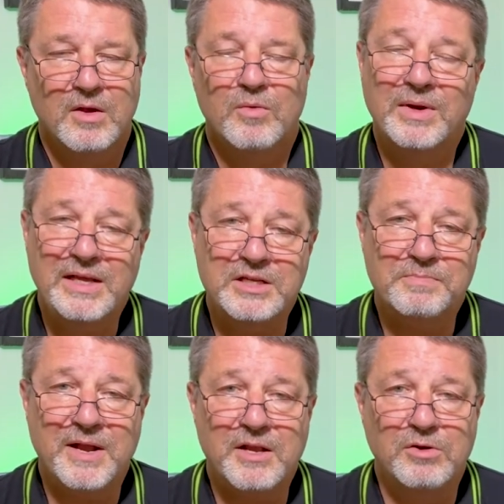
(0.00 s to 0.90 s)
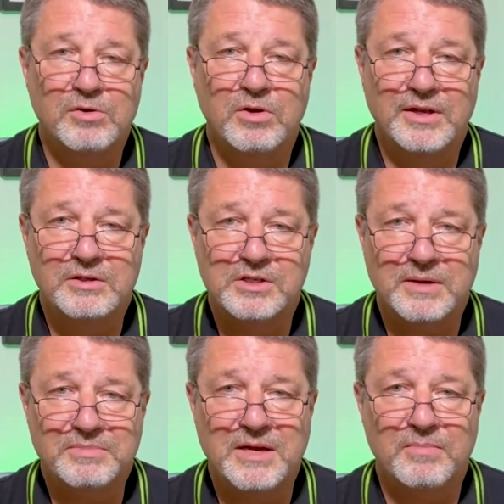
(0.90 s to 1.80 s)
Released by Google in
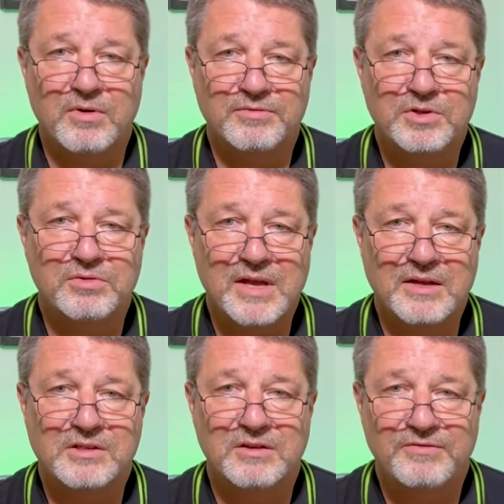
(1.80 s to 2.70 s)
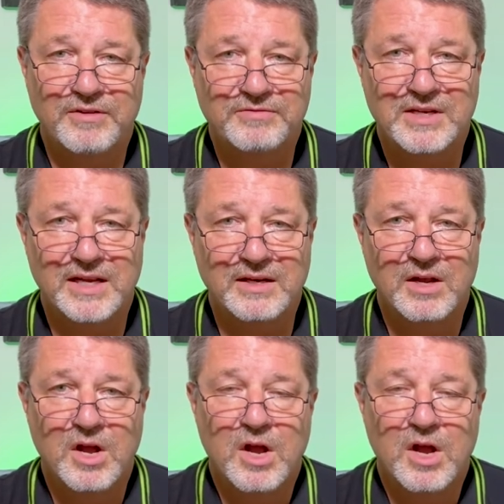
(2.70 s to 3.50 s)
September of 2015,